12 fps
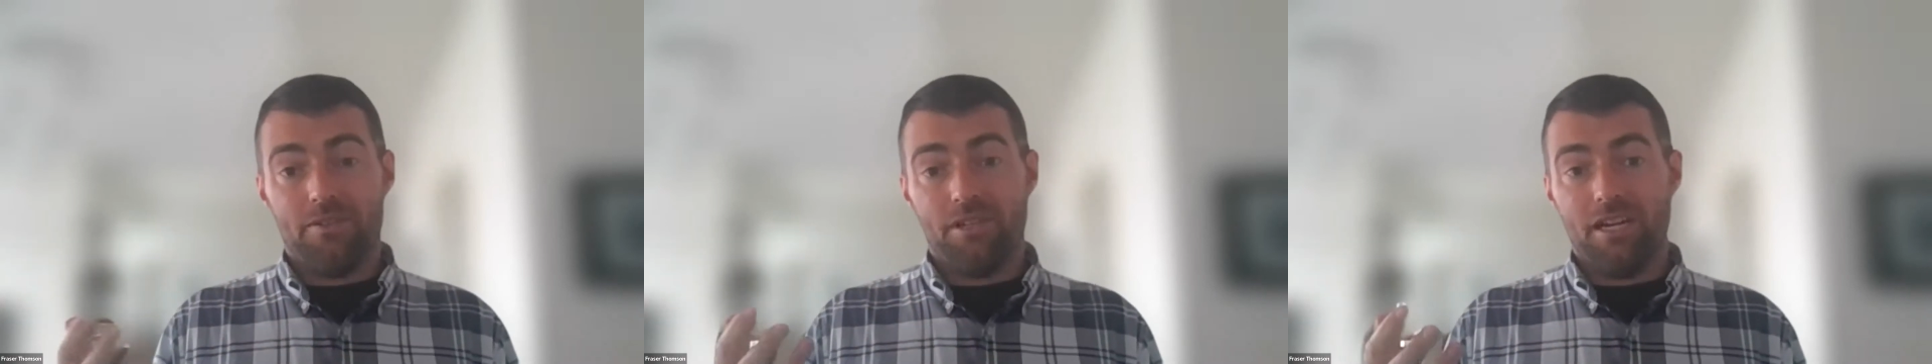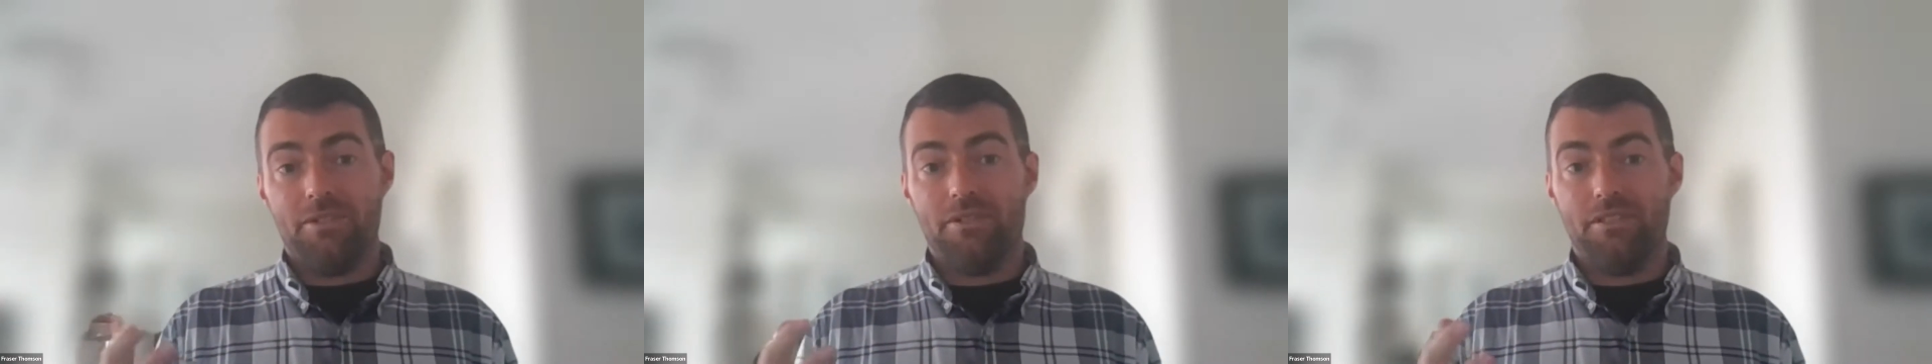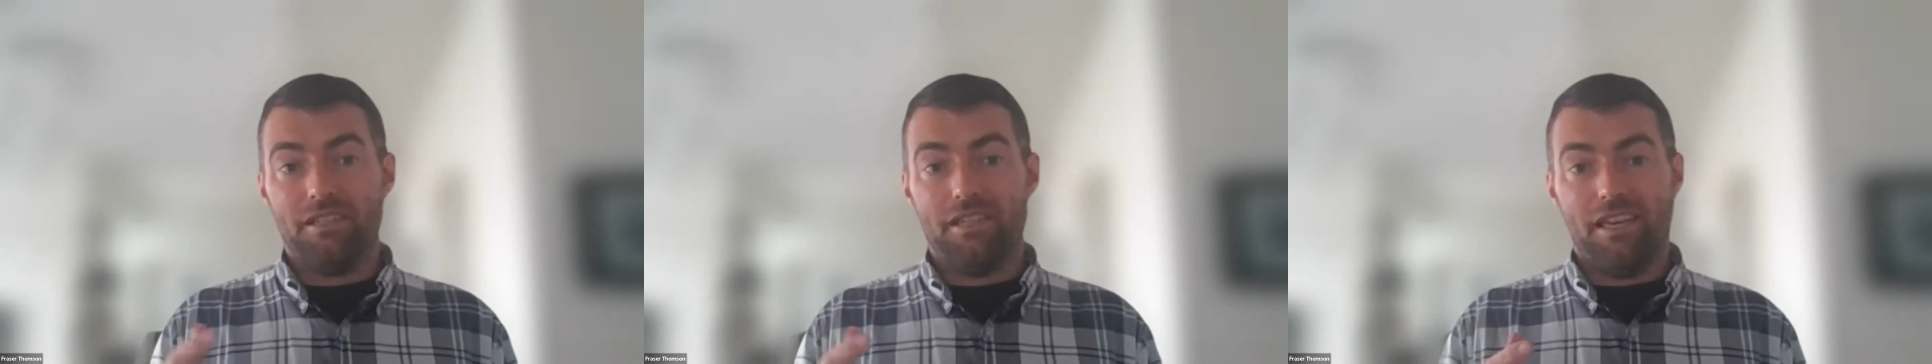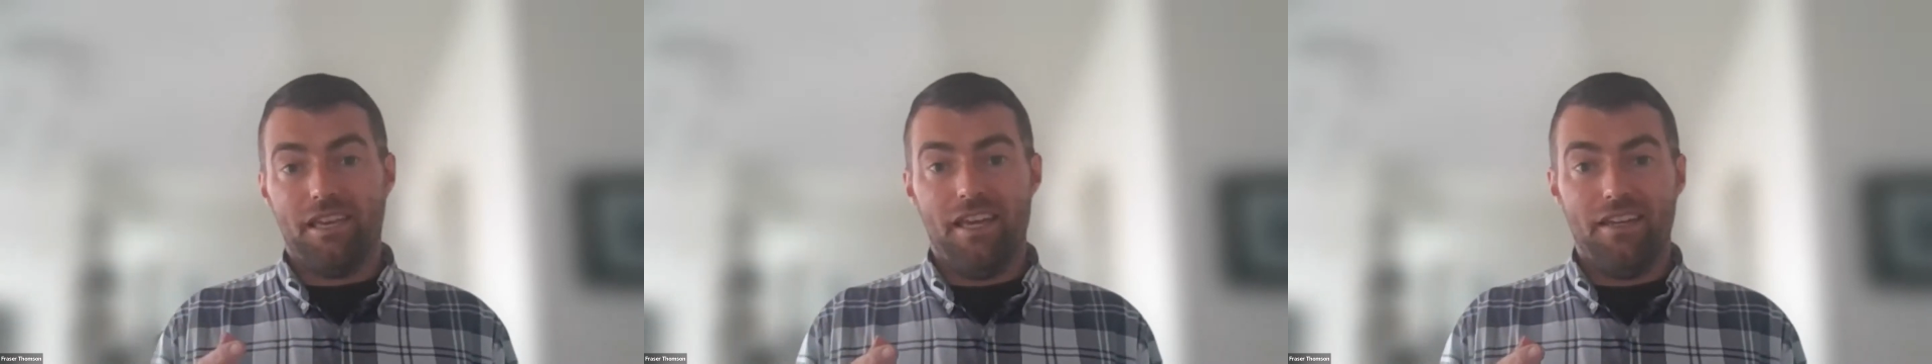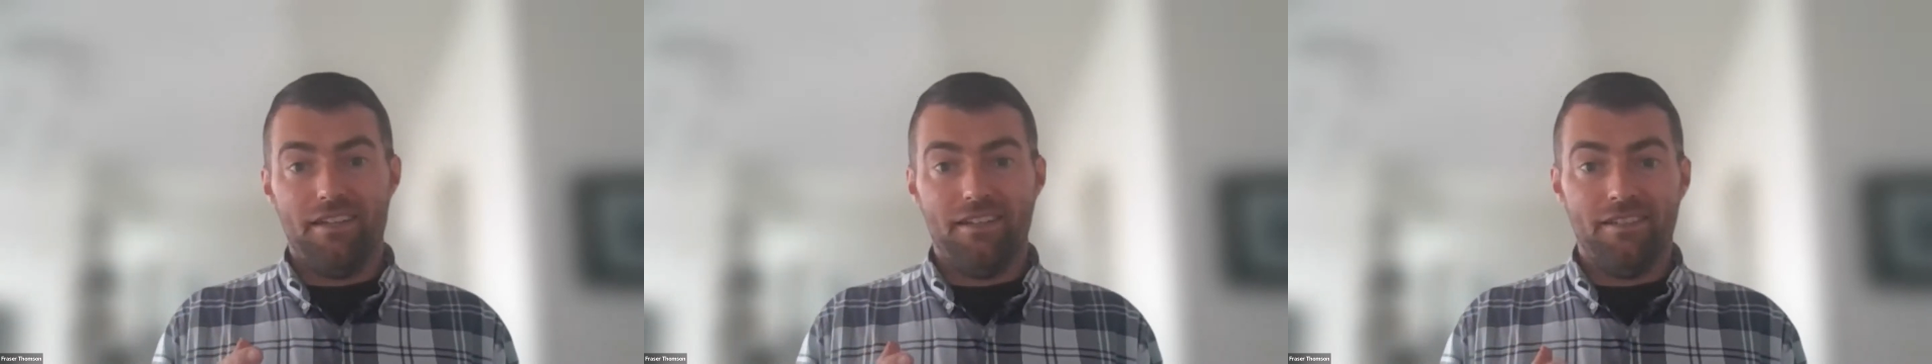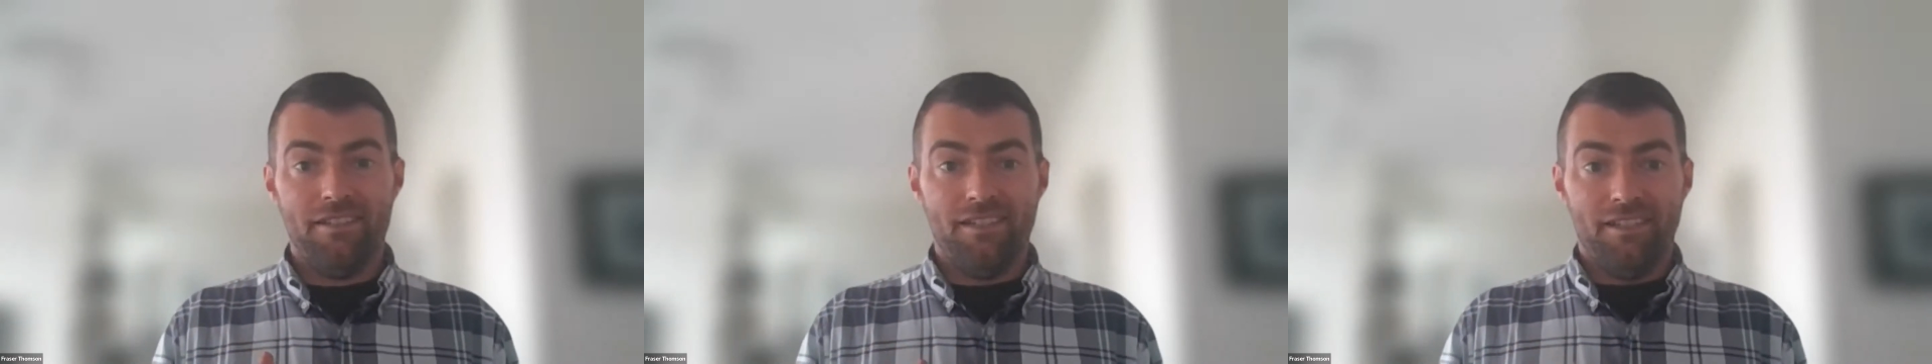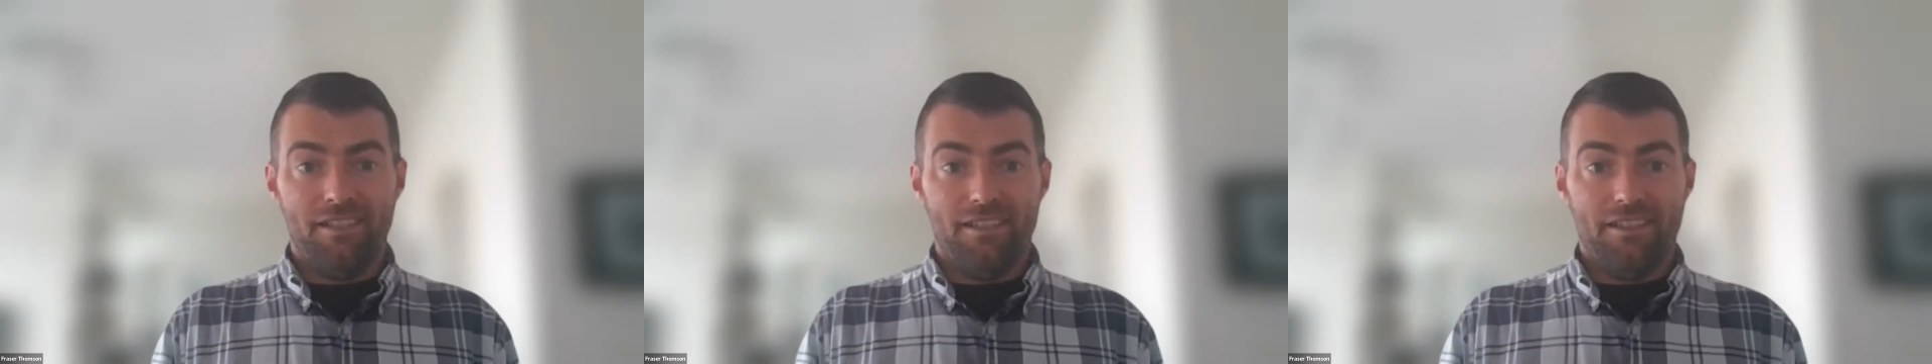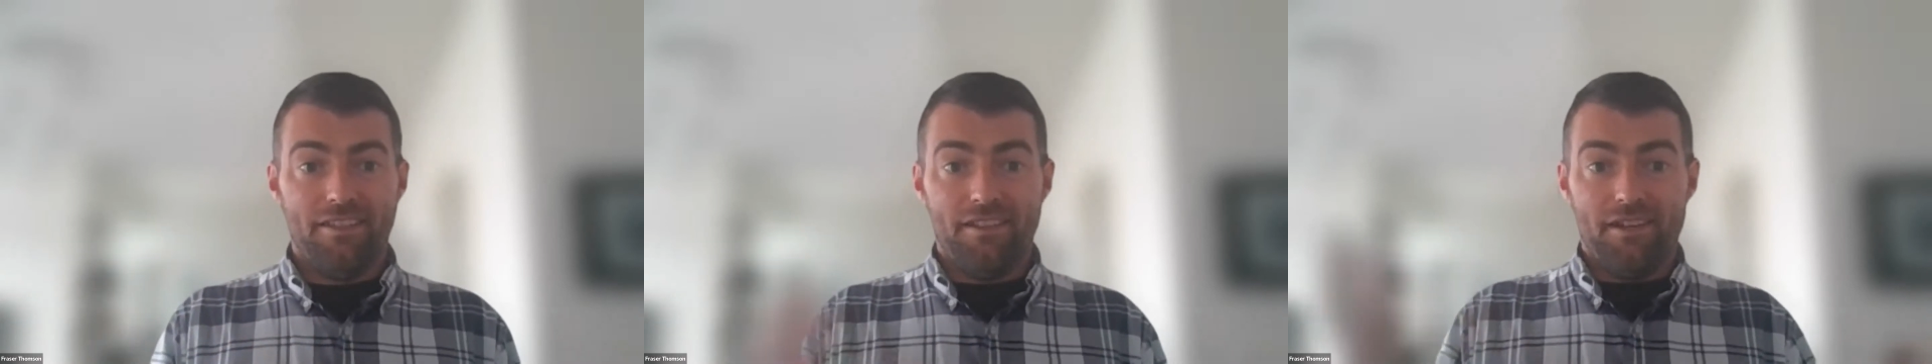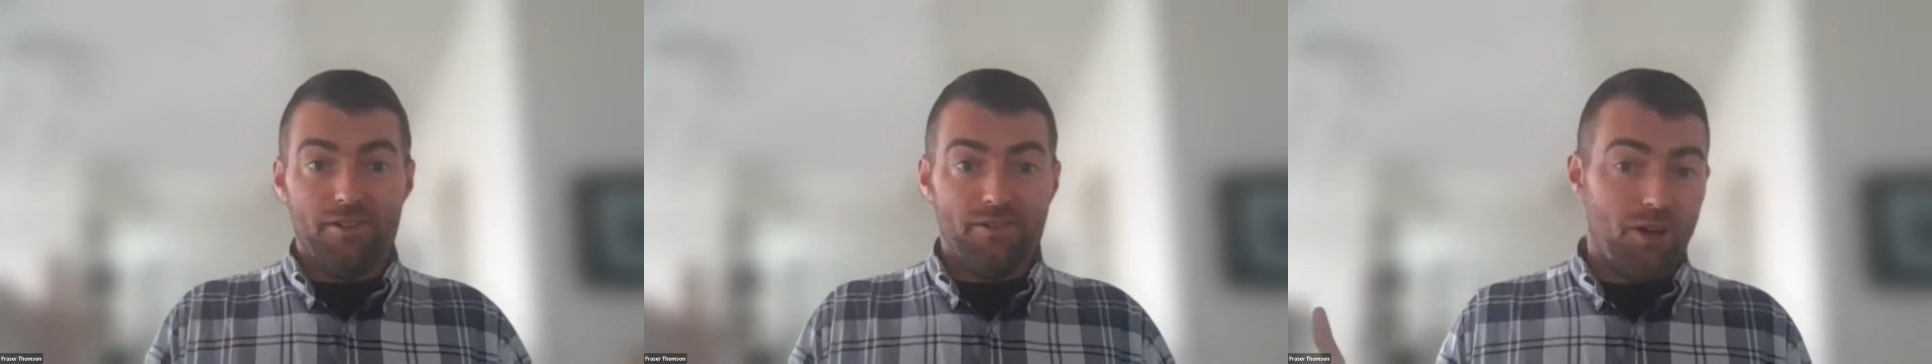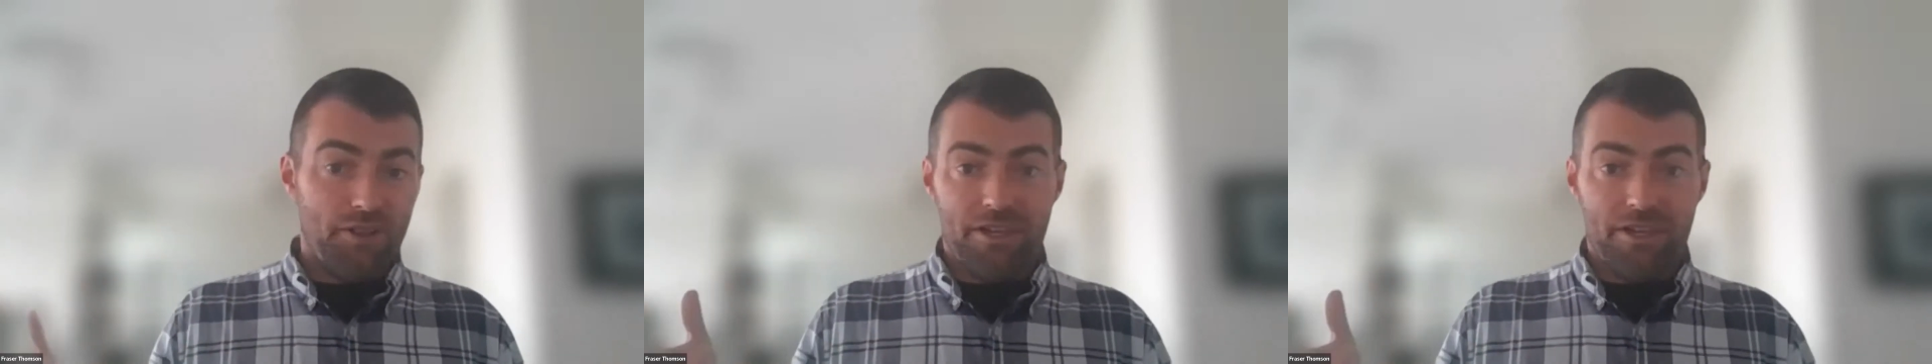countries like Canada, then there's all